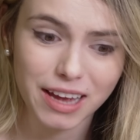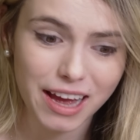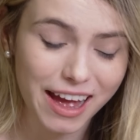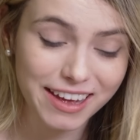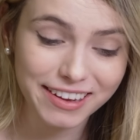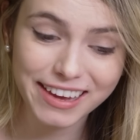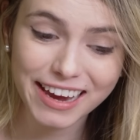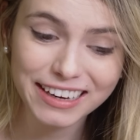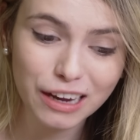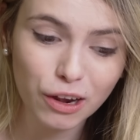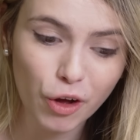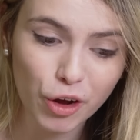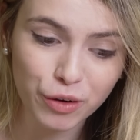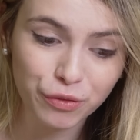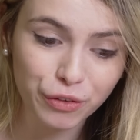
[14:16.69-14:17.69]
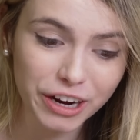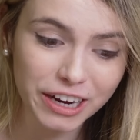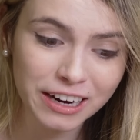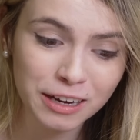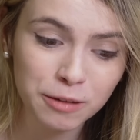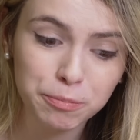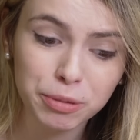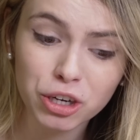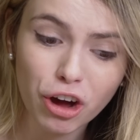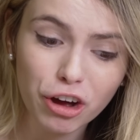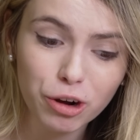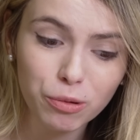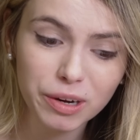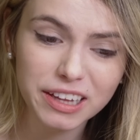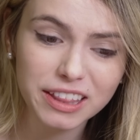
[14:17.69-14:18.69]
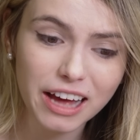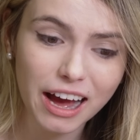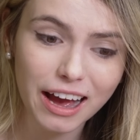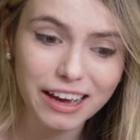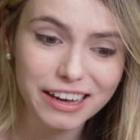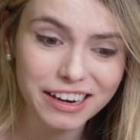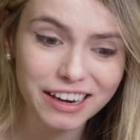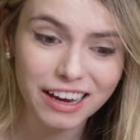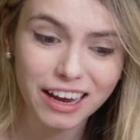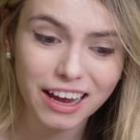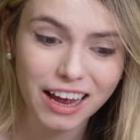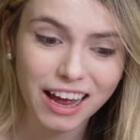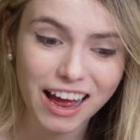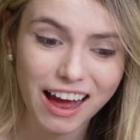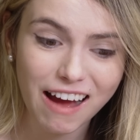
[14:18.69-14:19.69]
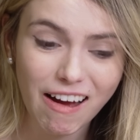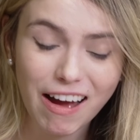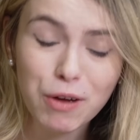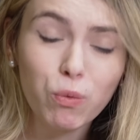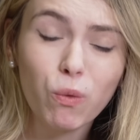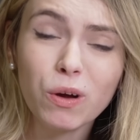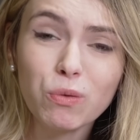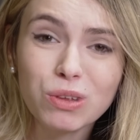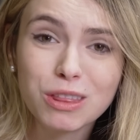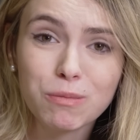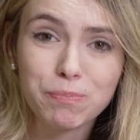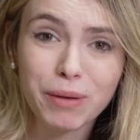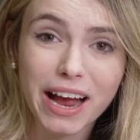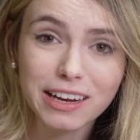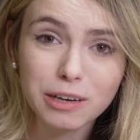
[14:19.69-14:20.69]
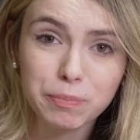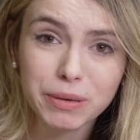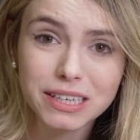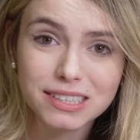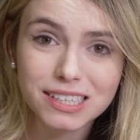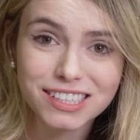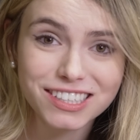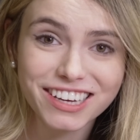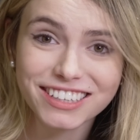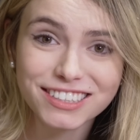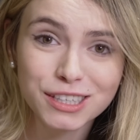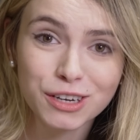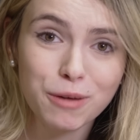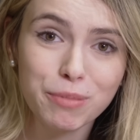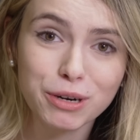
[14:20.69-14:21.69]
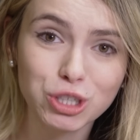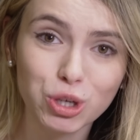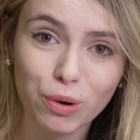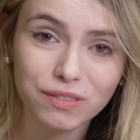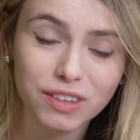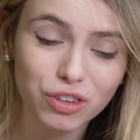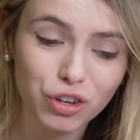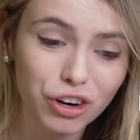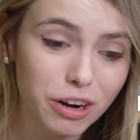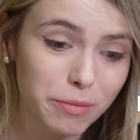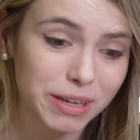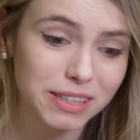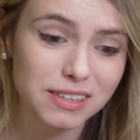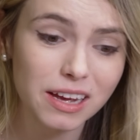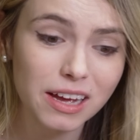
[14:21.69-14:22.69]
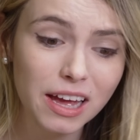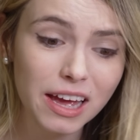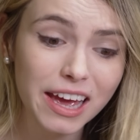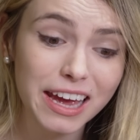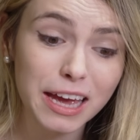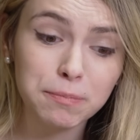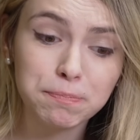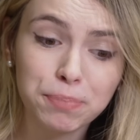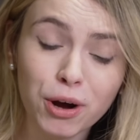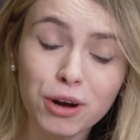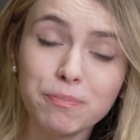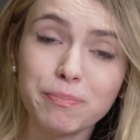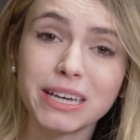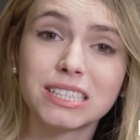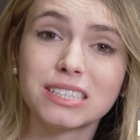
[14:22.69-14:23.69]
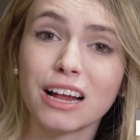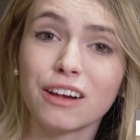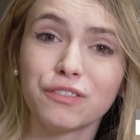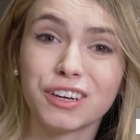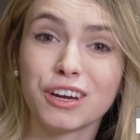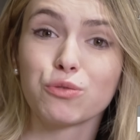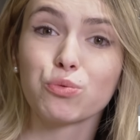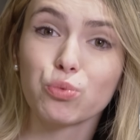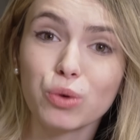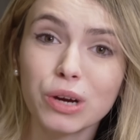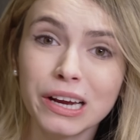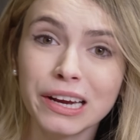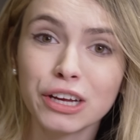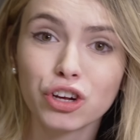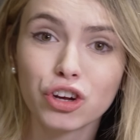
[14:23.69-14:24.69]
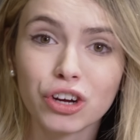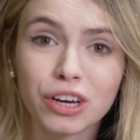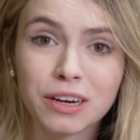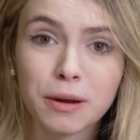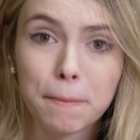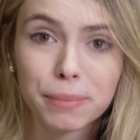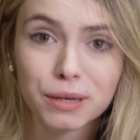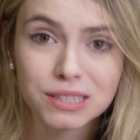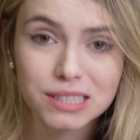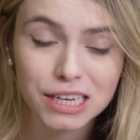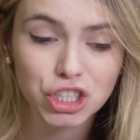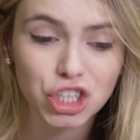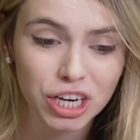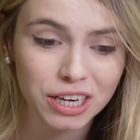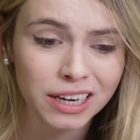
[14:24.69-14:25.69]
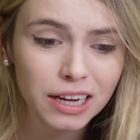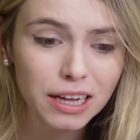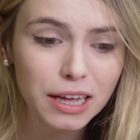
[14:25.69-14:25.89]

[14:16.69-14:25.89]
I gained a lot of rating, but not only that, I won with the black pieces against the number 2 of the tournament and put myself in a really good position